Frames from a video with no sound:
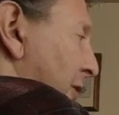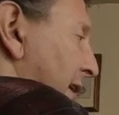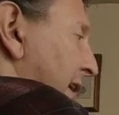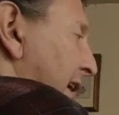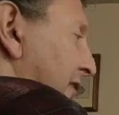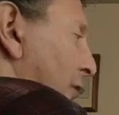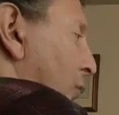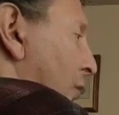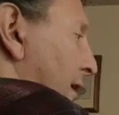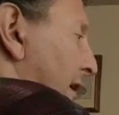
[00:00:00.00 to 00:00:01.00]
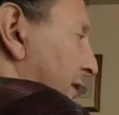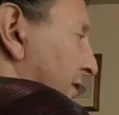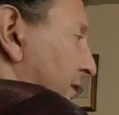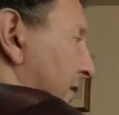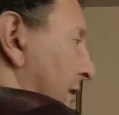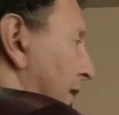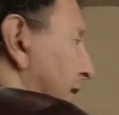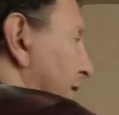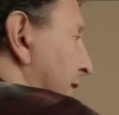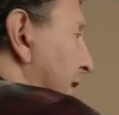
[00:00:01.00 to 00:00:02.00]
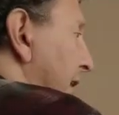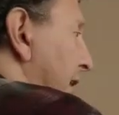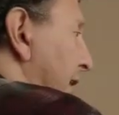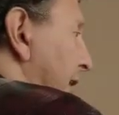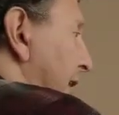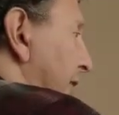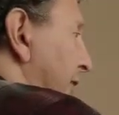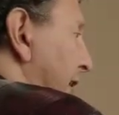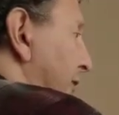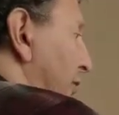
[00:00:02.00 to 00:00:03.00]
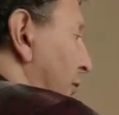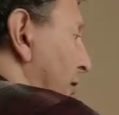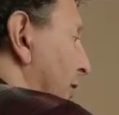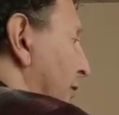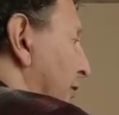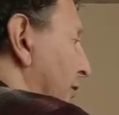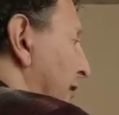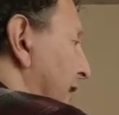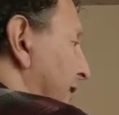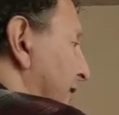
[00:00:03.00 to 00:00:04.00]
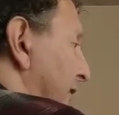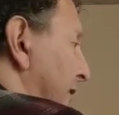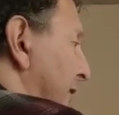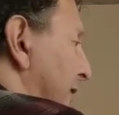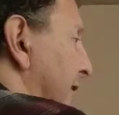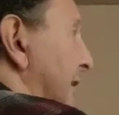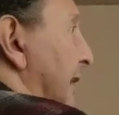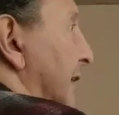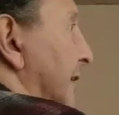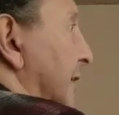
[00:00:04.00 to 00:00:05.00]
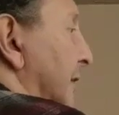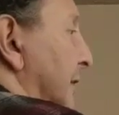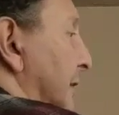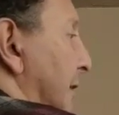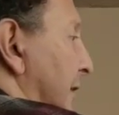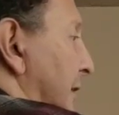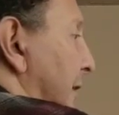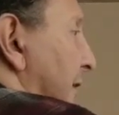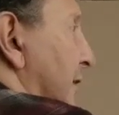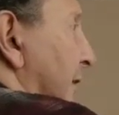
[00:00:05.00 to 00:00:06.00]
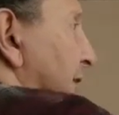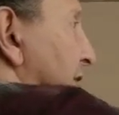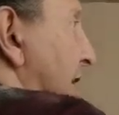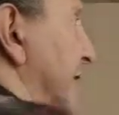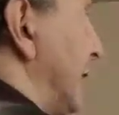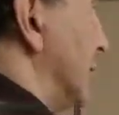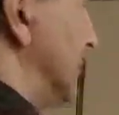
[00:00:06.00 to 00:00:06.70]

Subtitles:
we can cancel 1s to get n factorial over s to the n. So that checks out.